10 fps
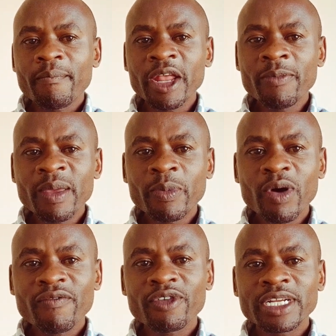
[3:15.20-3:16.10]
Many people
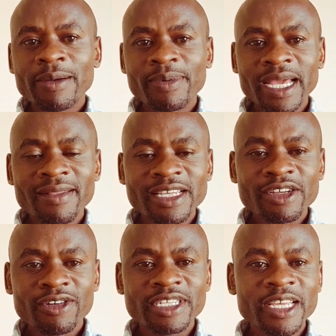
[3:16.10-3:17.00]
who have not applied this
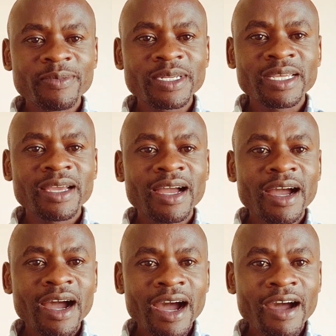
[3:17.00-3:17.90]
concept
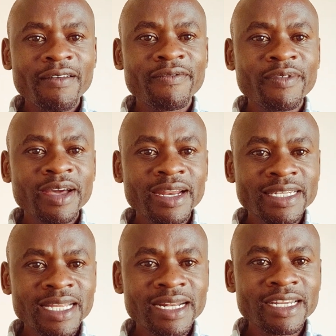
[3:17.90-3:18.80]
have
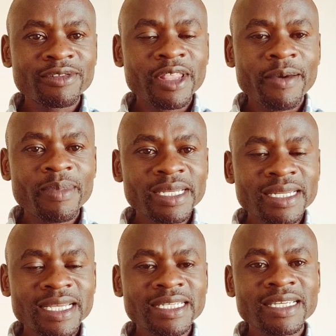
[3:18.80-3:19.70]
resulted to their
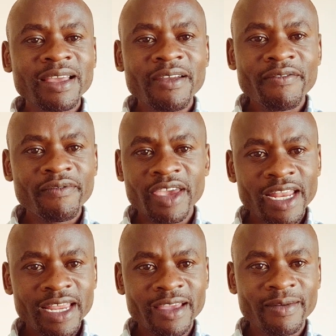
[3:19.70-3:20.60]
business
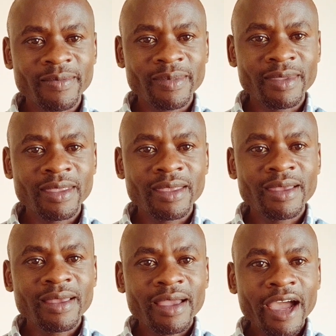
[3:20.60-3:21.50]
failing.
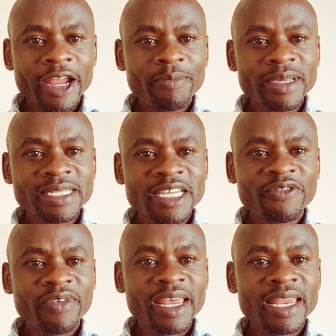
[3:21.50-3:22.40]
And
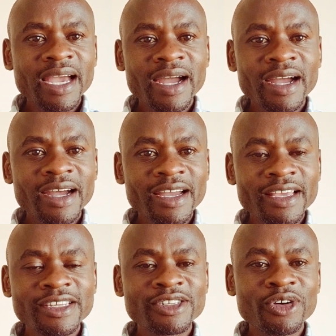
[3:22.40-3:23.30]
business failure
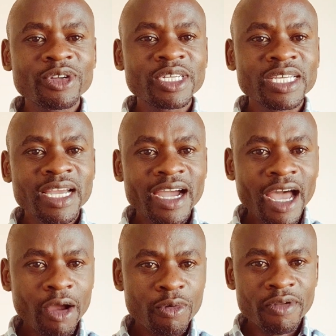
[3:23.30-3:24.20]
is not
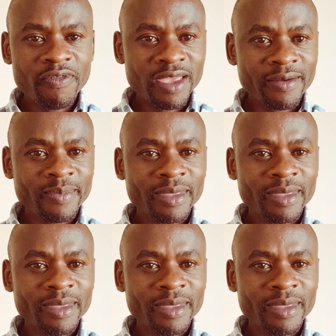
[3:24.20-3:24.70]
a good thing.